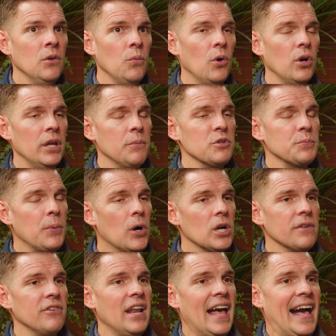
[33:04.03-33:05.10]
Well, it was part
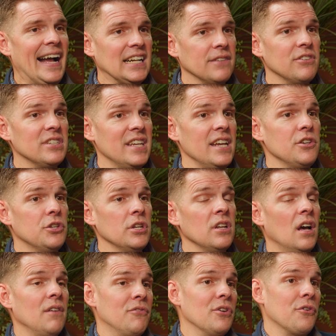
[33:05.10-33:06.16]
of an activization
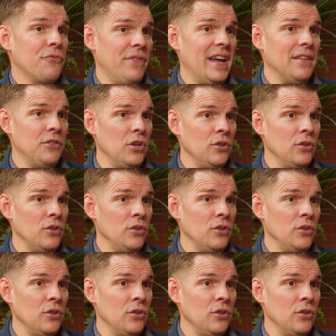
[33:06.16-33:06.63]
of their faith.